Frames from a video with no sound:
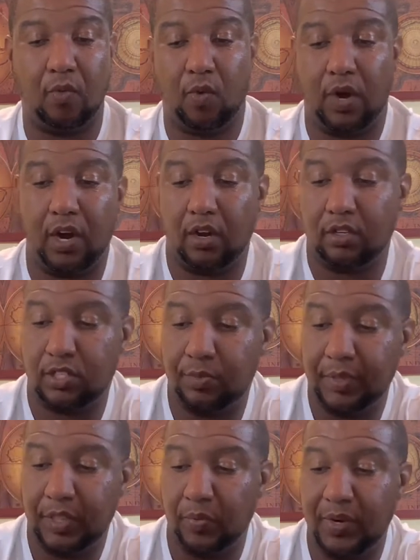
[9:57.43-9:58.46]
where
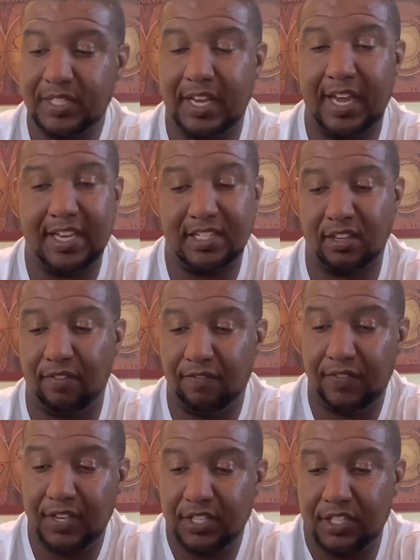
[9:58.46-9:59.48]
Smith and Wesson has the
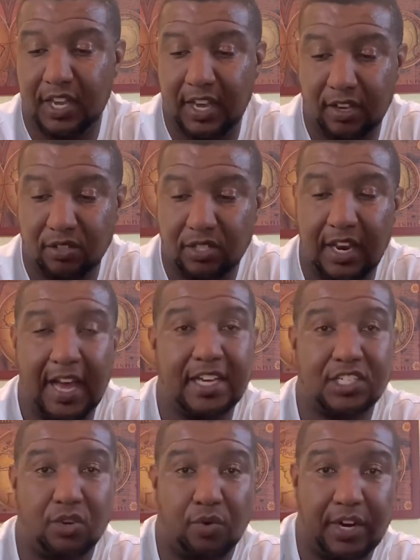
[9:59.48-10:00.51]
fish scale slide
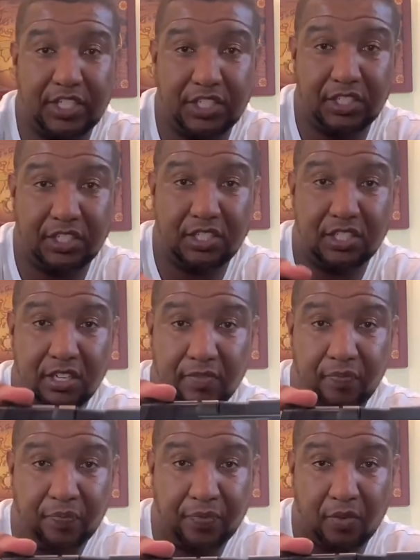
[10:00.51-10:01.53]
serrations,
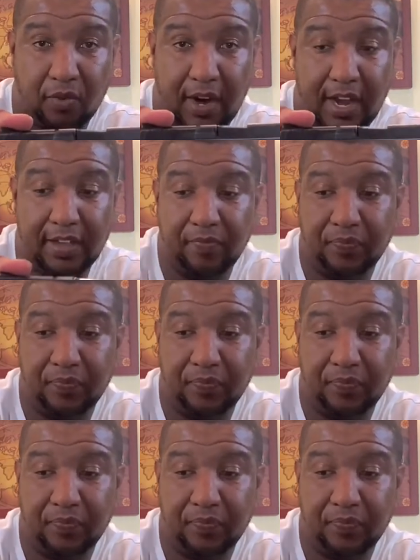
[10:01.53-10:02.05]
right?